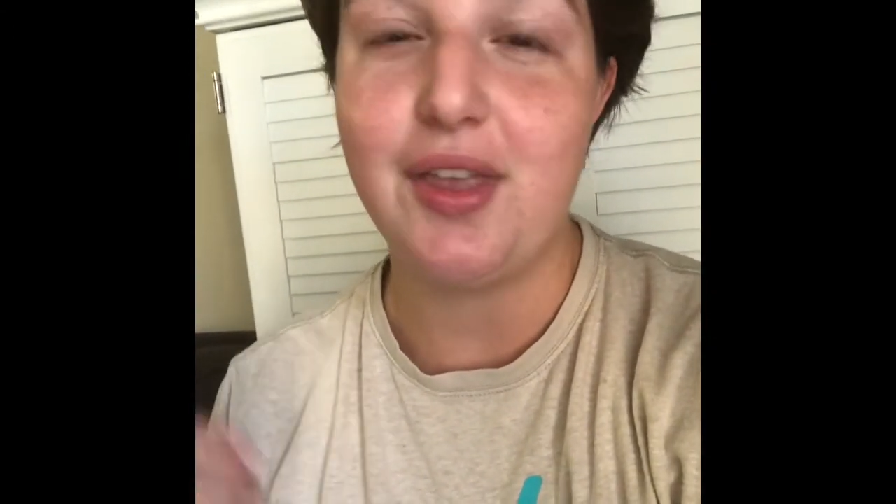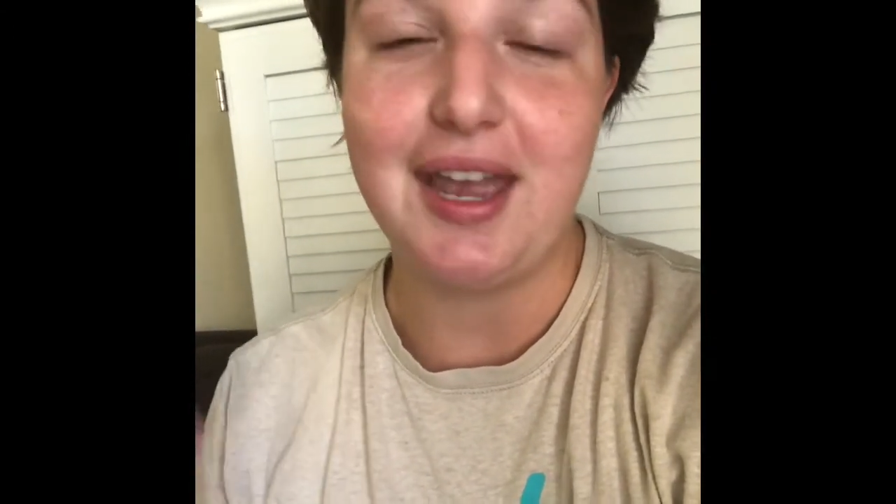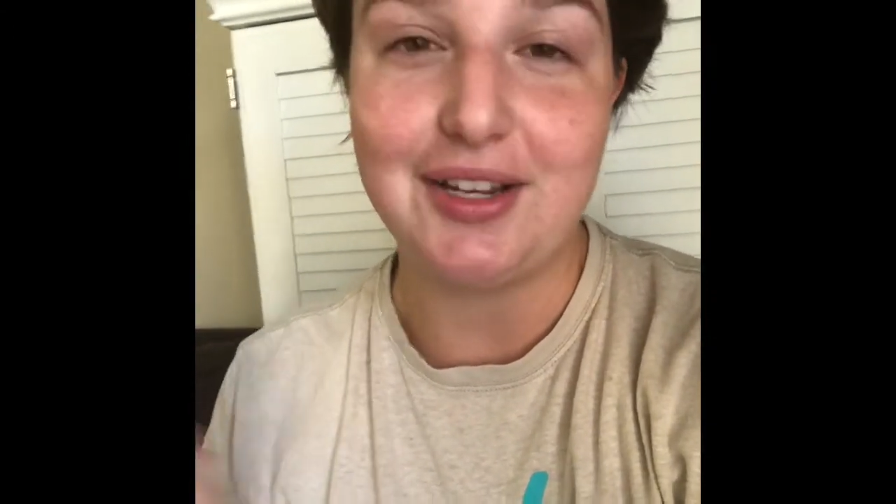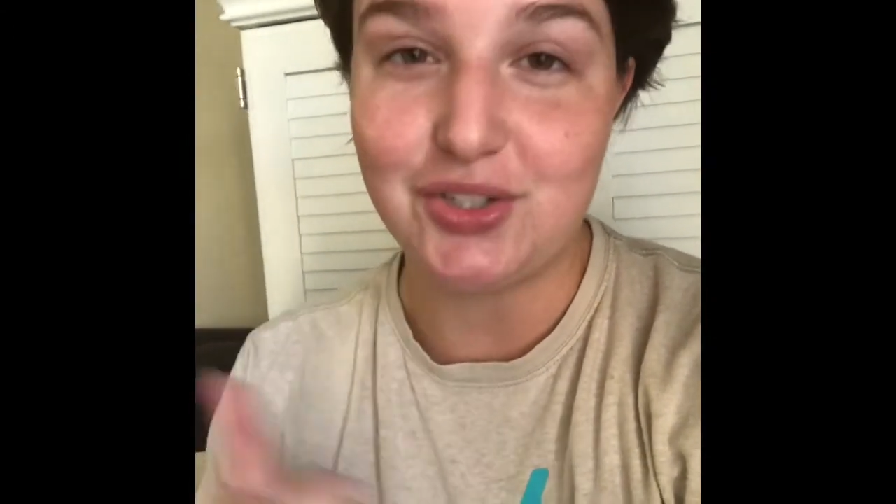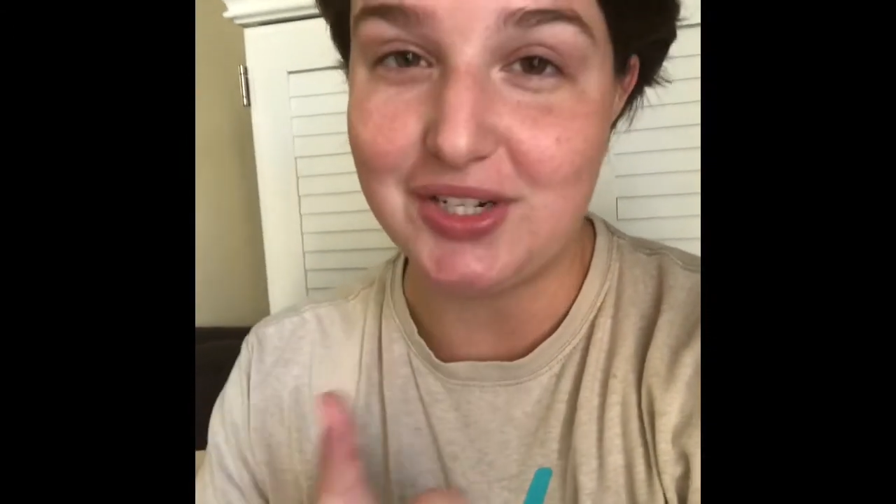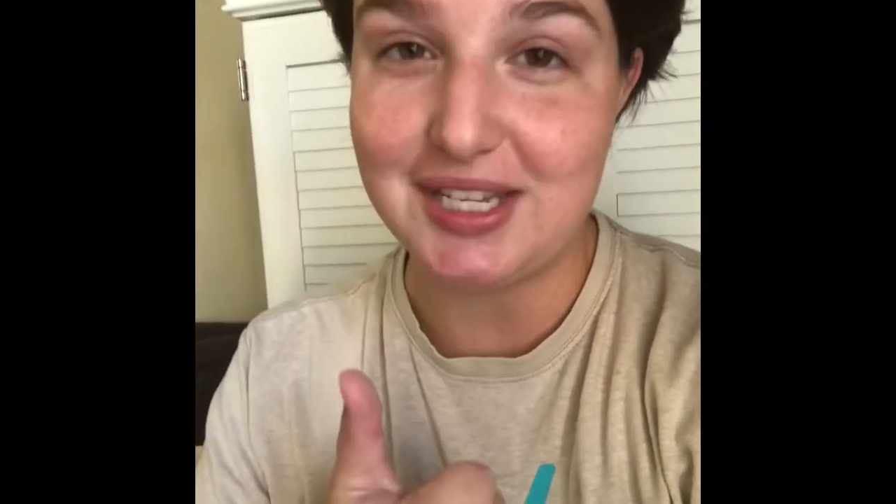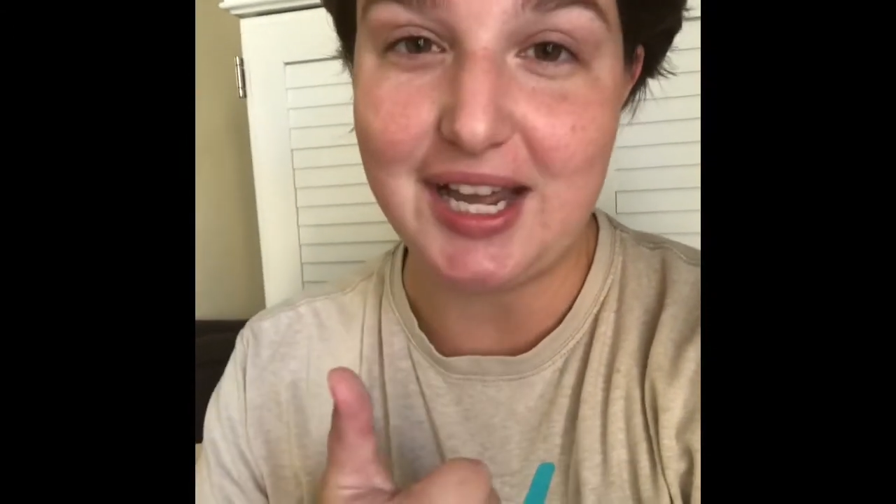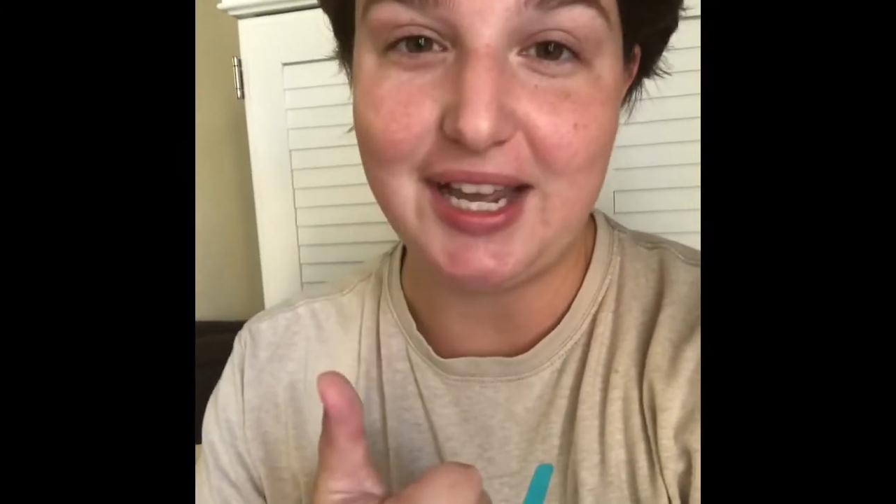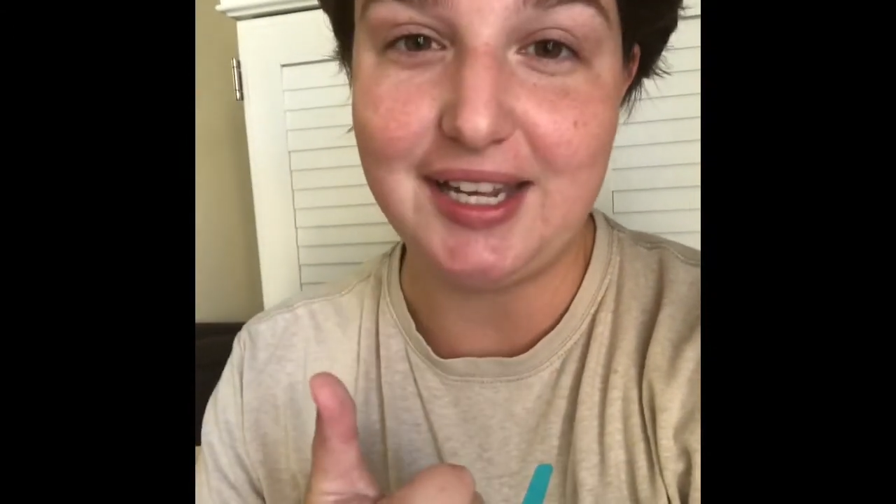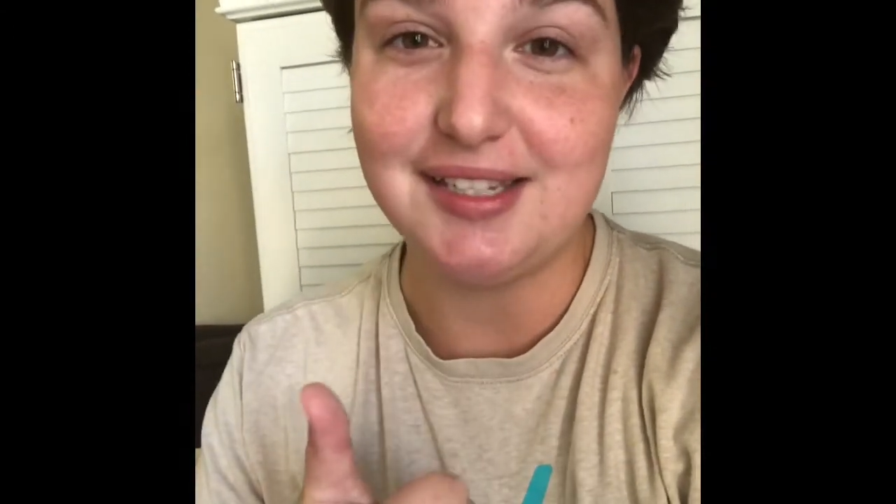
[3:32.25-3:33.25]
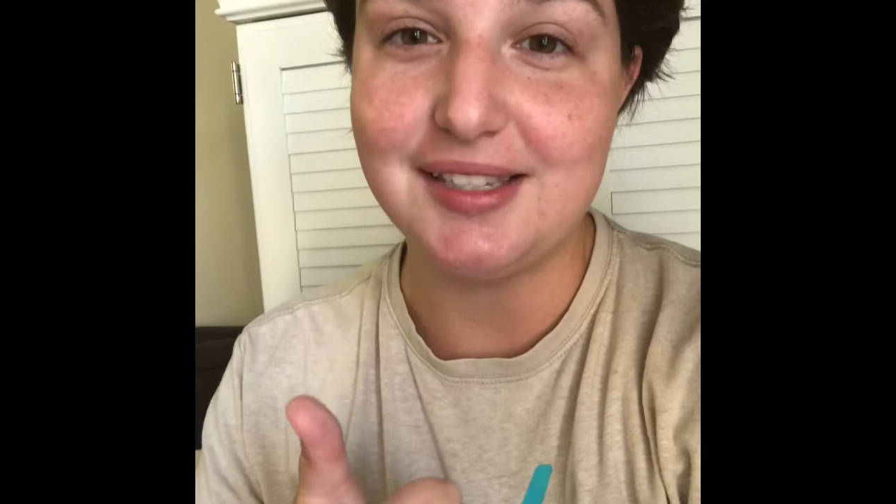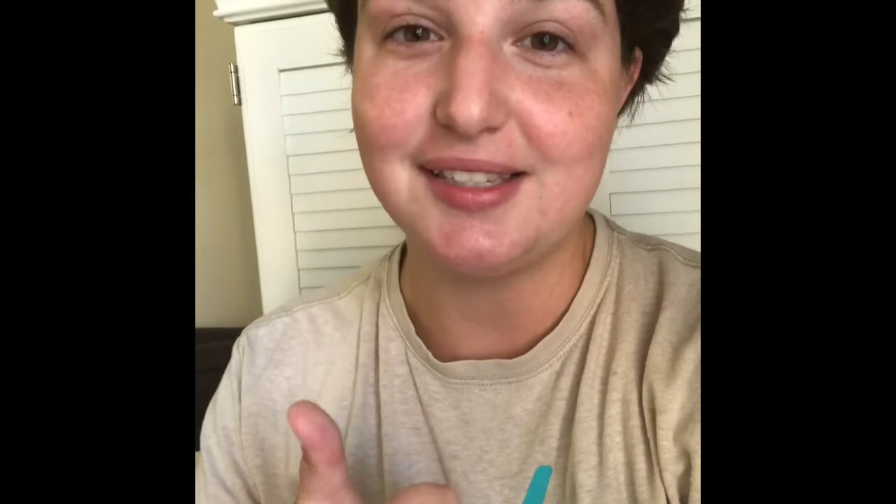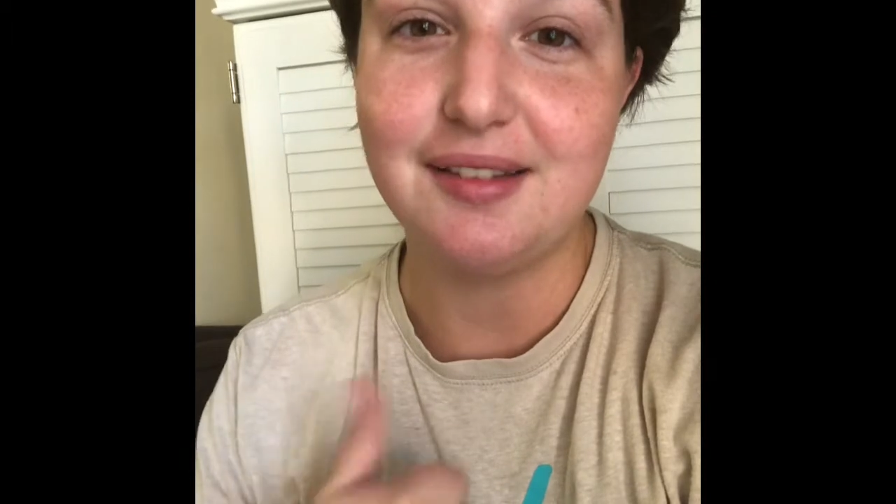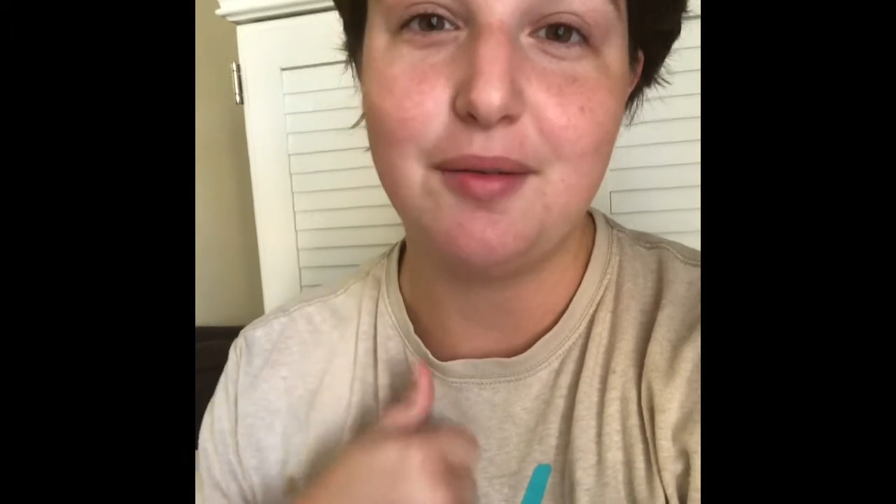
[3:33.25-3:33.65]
exercise,